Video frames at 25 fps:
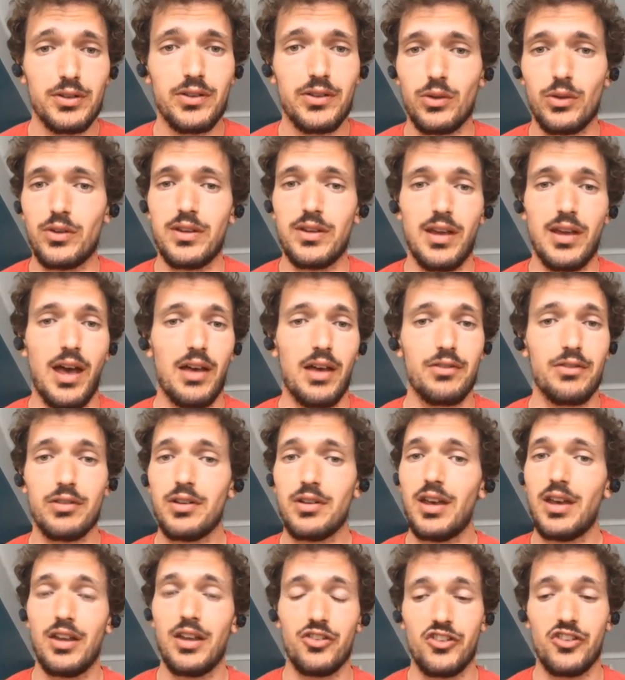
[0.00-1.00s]
So they have
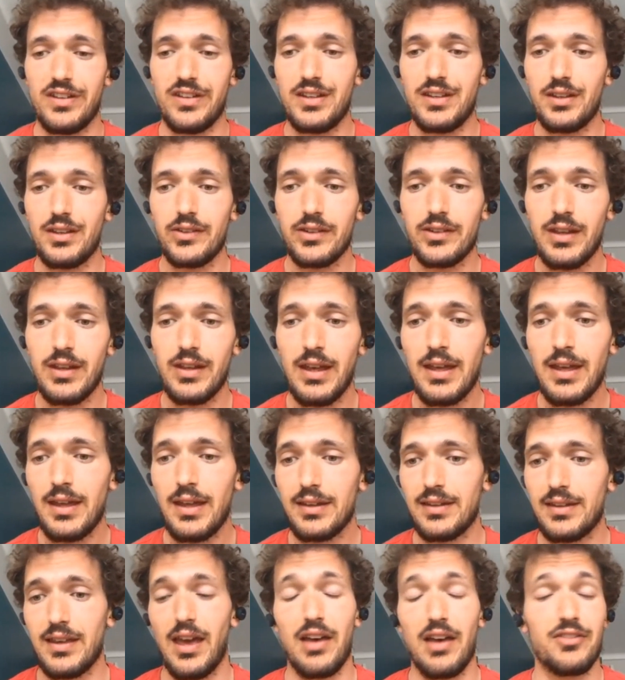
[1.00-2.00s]
engineers,
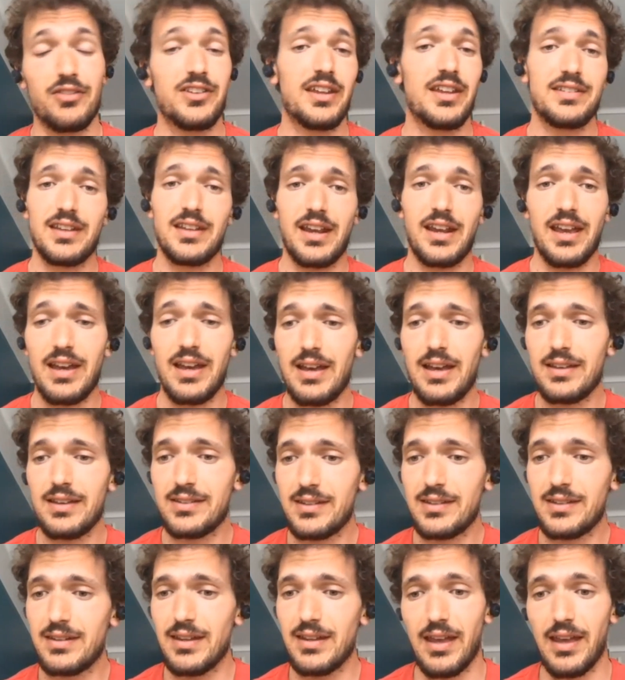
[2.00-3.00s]
they have data
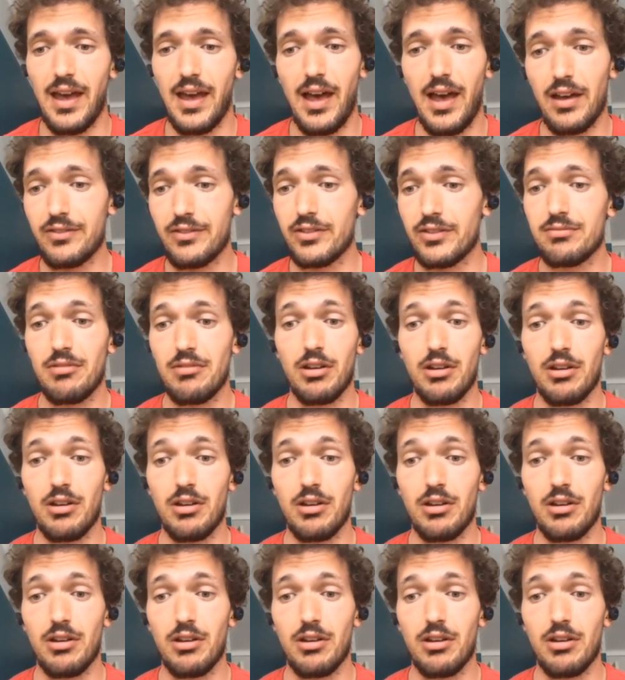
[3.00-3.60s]
guys, they have